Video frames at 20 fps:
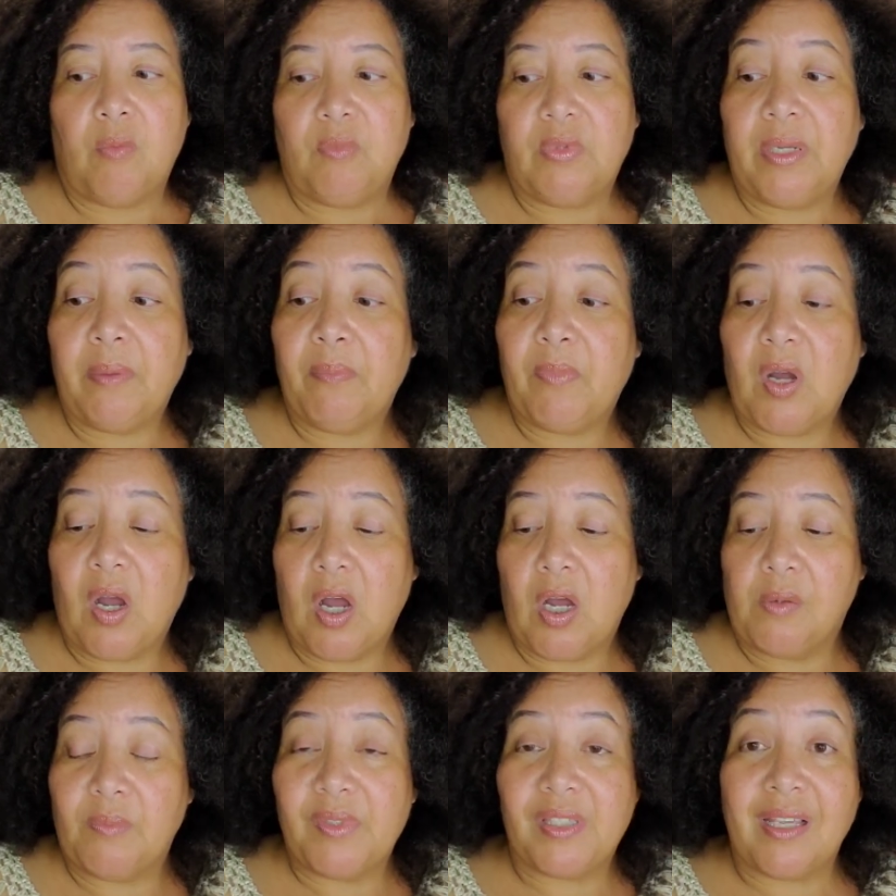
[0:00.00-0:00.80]
lip
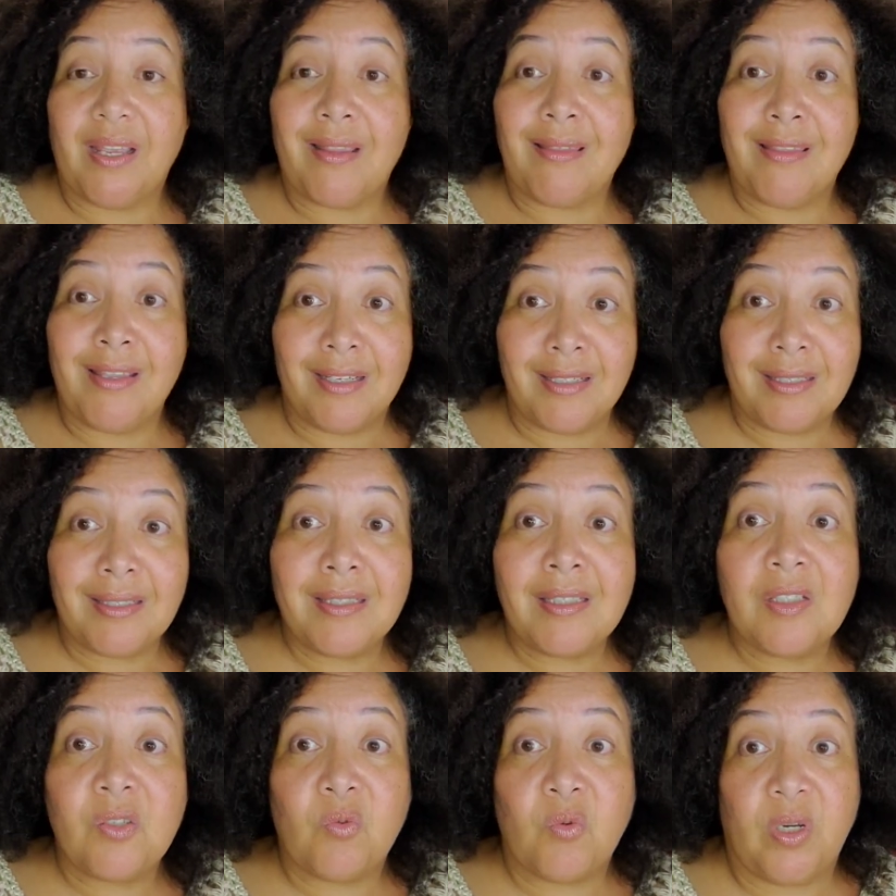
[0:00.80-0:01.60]
balms, and
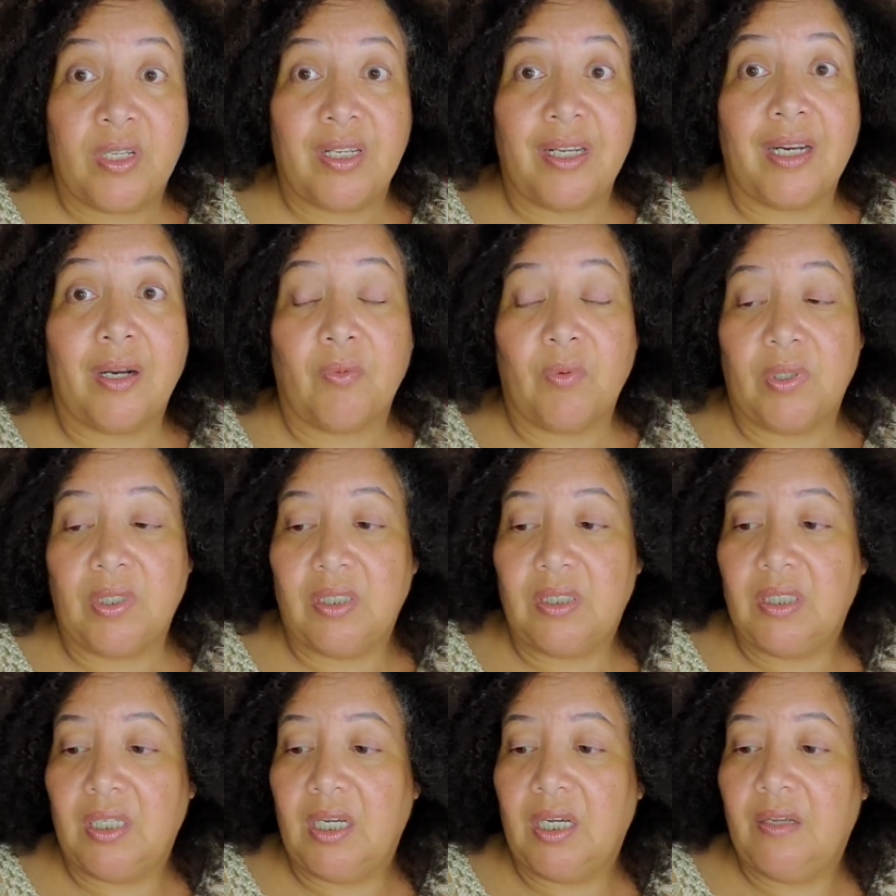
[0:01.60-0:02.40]
this is the one that I
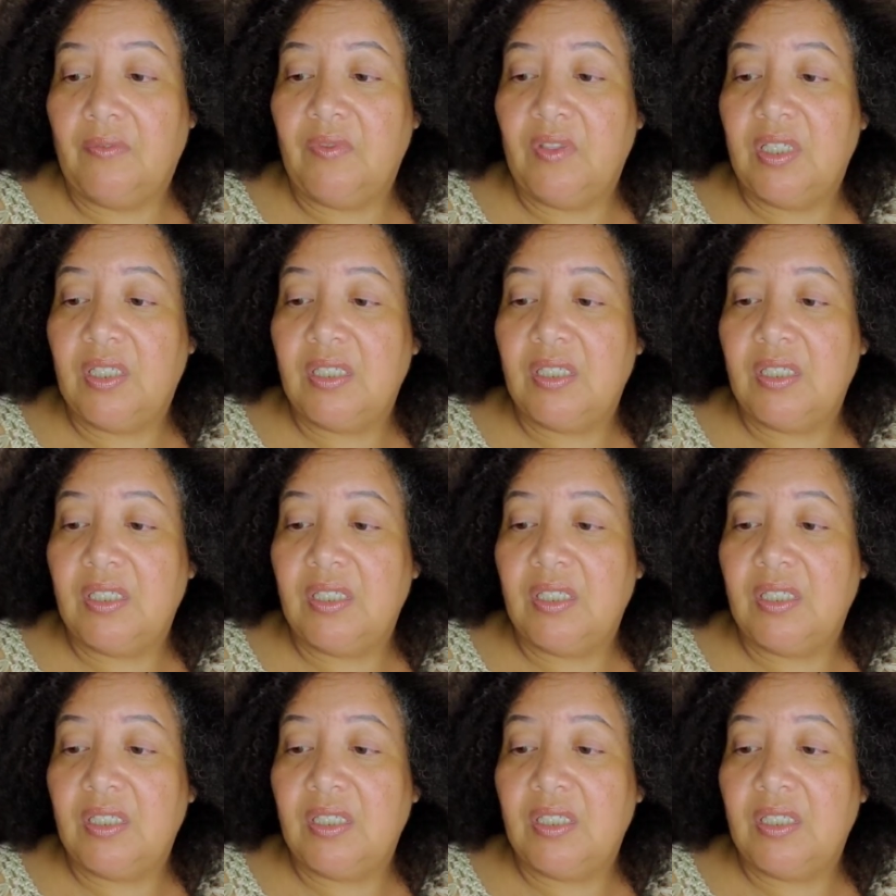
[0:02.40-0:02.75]
really love.